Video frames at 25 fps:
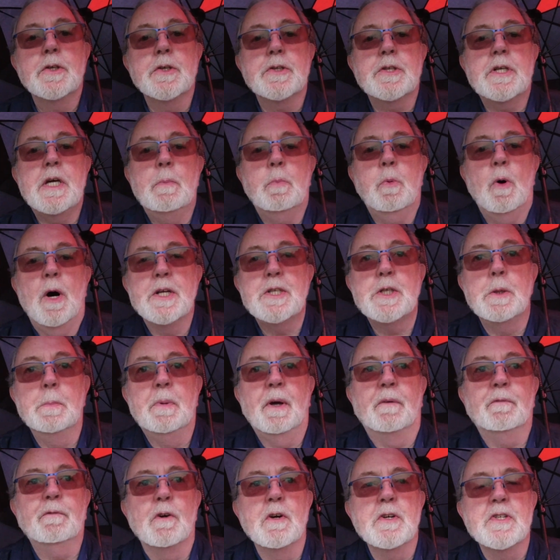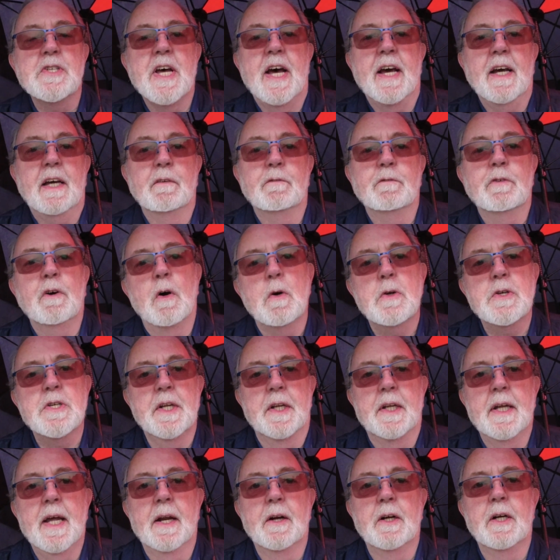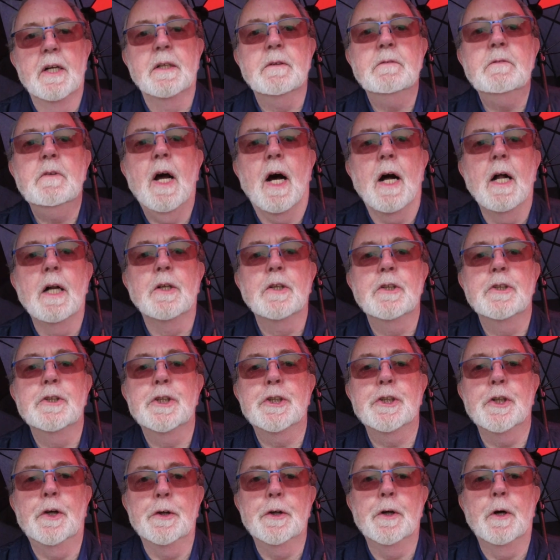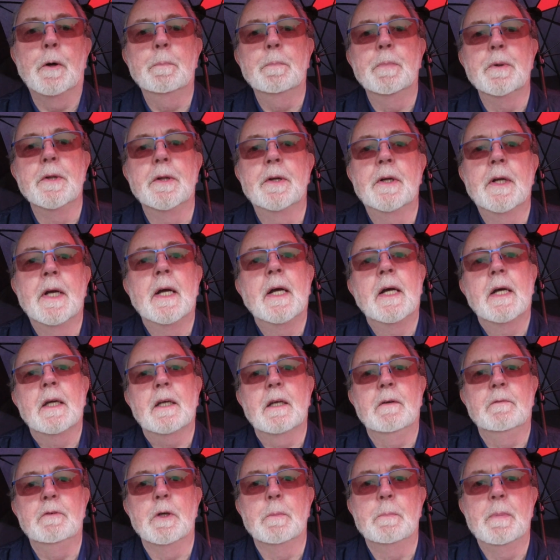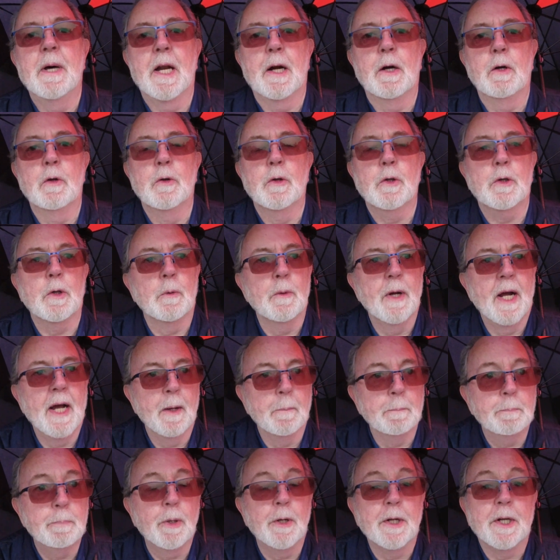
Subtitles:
just keep watching me for a second, folks, and then I'll shut up and give you a better look around.